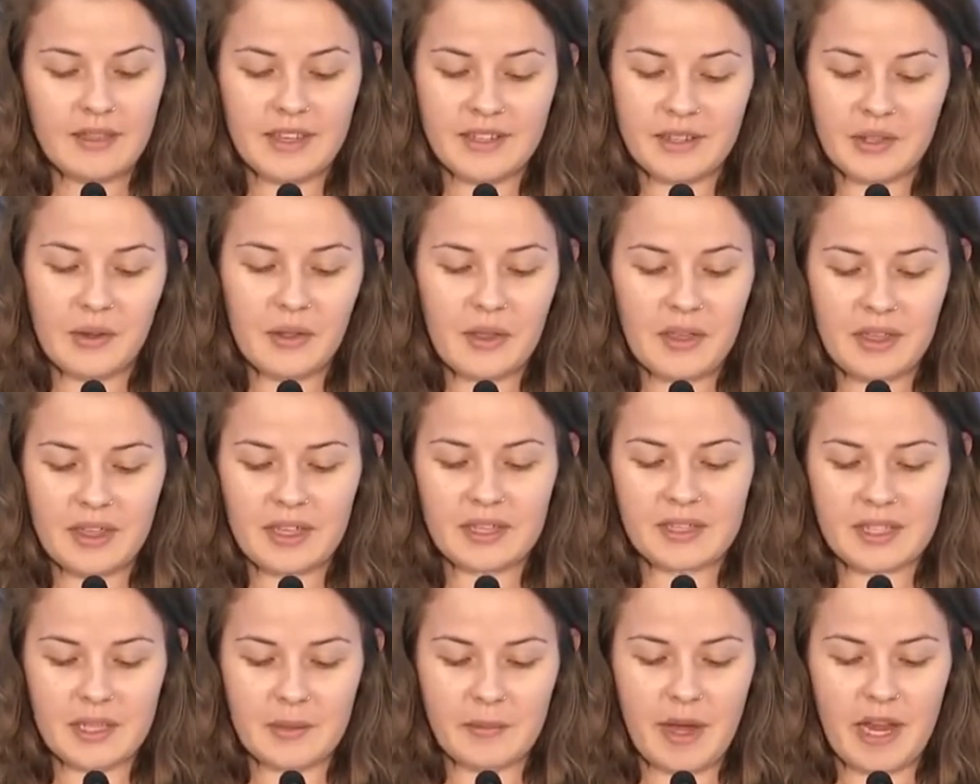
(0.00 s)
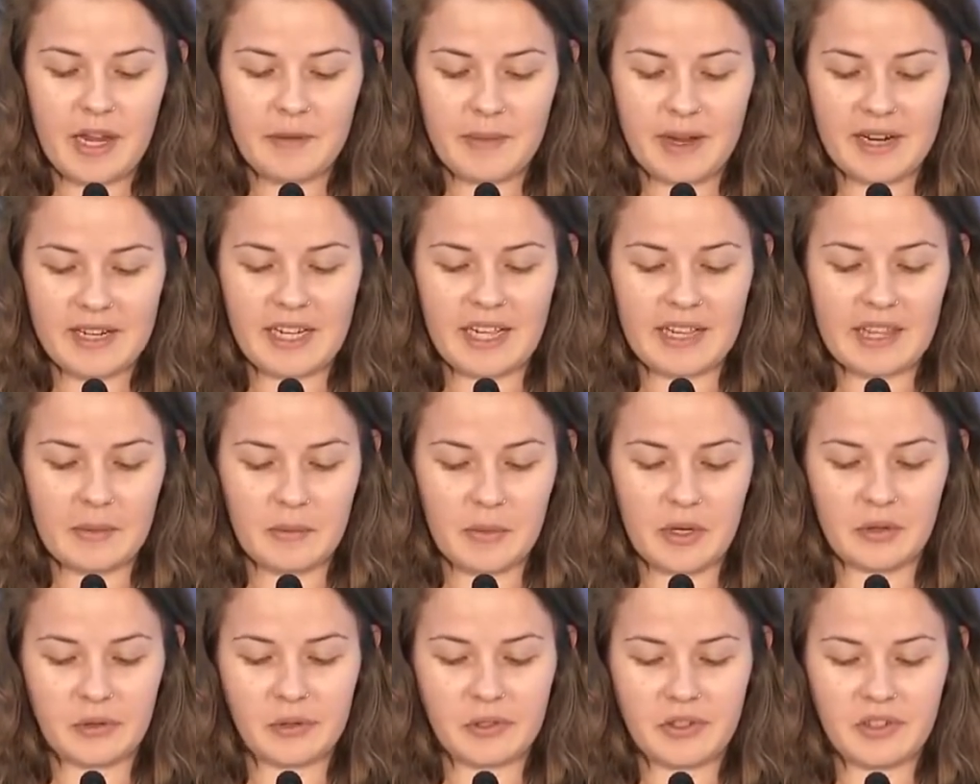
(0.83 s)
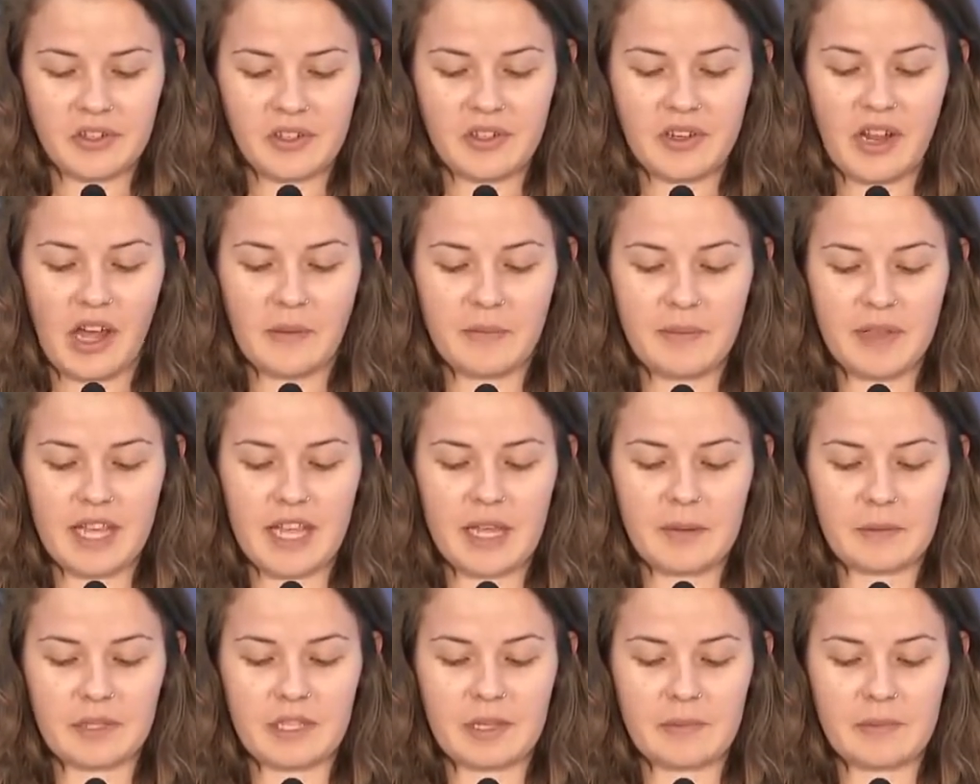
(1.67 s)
These are the things that pain my dad the most not being